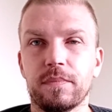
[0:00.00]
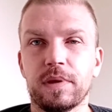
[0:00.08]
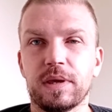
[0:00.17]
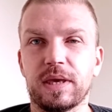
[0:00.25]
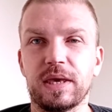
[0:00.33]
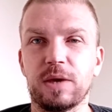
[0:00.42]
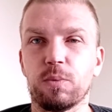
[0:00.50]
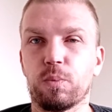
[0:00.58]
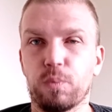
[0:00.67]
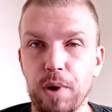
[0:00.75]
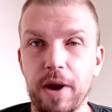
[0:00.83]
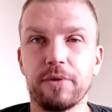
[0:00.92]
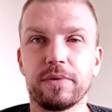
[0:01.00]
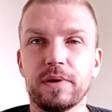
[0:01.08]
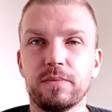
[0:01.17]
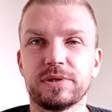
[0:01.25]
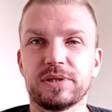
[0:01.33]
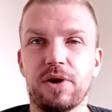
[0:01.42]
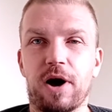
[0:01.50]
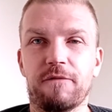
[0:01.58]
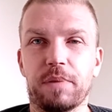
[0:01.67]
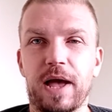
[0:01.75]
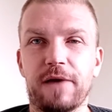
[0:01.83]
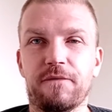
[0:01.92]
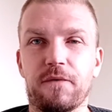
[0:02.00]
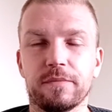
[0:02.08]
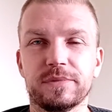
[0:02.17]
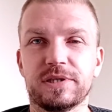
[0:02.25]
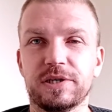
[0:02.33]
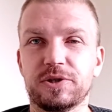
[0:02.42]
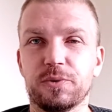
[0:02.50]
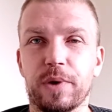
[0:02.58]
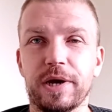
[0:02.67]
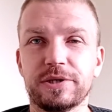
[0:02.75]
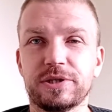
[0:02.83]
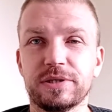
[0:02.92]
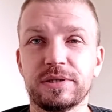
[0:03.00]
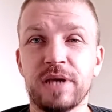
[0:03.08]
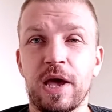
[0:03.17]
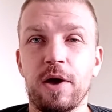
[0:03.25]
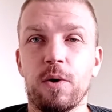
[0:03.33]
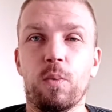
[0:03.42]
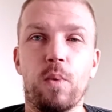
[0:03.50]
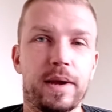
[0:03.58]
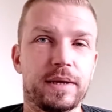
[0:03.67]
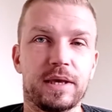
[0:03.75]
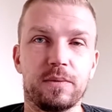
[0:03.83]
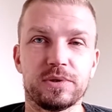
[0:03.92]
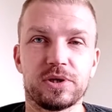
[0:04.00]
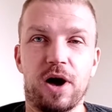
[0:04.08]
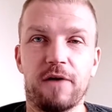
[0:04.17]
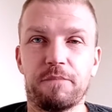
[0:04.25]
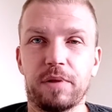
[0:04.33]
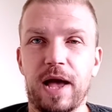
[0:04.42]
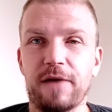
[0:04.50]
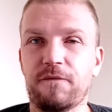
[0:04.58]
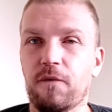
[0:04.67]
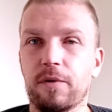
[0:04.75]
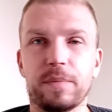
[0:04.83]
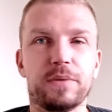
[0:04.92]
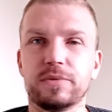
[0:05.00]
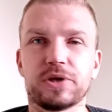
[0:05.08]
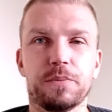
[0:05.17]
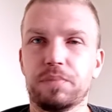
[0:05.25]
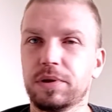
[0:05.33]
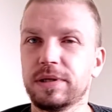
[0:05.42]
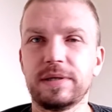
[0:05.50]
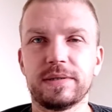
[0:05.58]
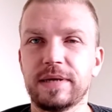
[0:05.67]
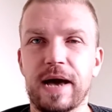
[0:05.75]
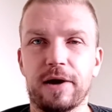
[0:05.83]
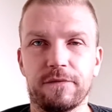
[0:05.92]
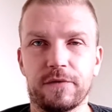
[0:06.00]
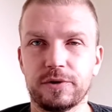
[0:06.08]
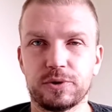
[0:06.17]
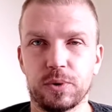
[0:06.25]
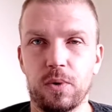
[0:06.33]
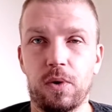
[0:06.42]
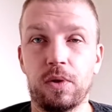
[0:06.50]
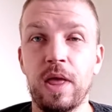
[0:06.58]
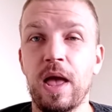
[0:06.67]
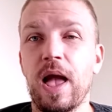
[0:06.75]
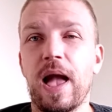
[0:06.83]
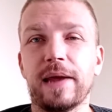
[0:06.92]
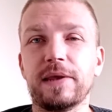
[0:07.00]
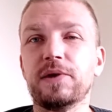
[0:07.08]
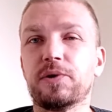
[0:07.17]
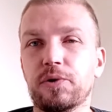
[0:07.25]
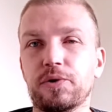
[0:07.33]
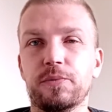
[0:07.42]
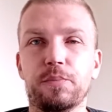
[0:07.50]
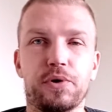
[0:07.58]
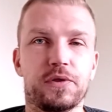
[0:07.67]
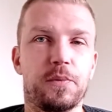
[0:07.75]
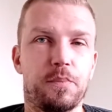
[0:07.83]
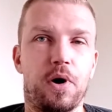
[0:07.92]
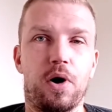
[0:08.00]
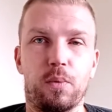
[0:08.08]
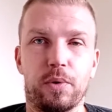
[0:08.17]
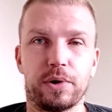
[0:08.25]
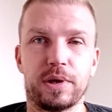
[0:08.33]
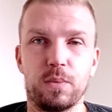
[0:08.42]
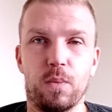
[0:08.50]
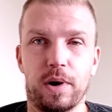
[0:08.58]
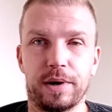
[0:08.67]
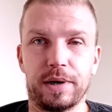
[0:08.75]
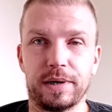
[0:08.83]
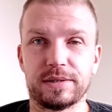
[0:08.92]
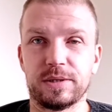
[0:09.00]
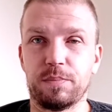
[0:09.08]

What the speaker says: He rarely was in off platform situations. When he was off platform, he was completely out of control and he couldn't put the ball where he wanted it to